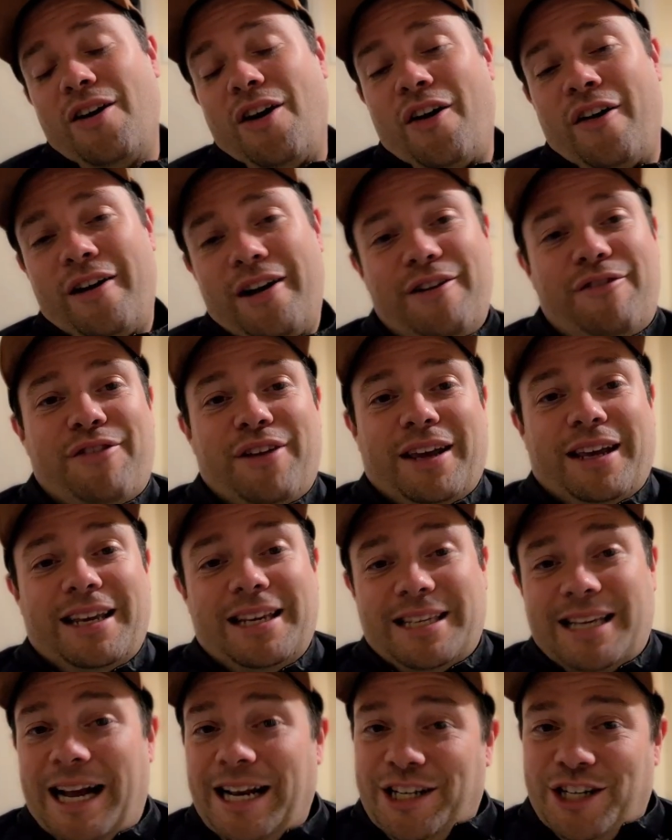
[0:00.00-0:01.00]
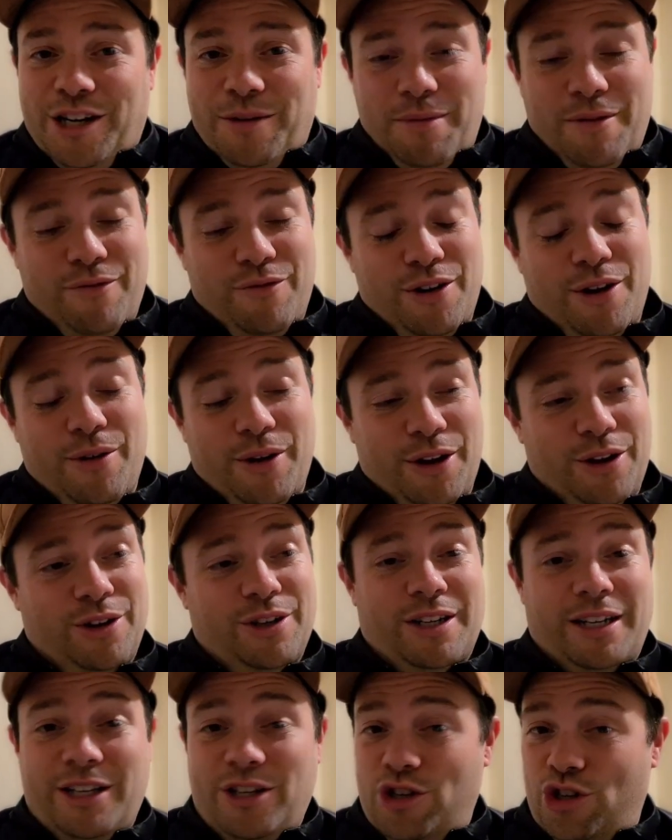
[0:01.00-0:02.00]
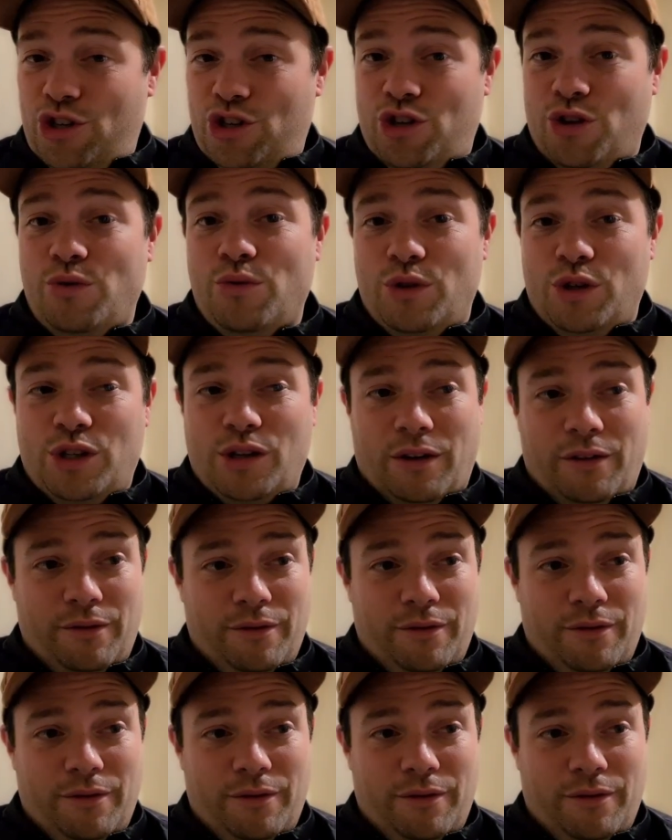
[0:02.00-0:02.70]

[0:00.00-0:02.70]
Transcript: I think he's actually been very good, and he suits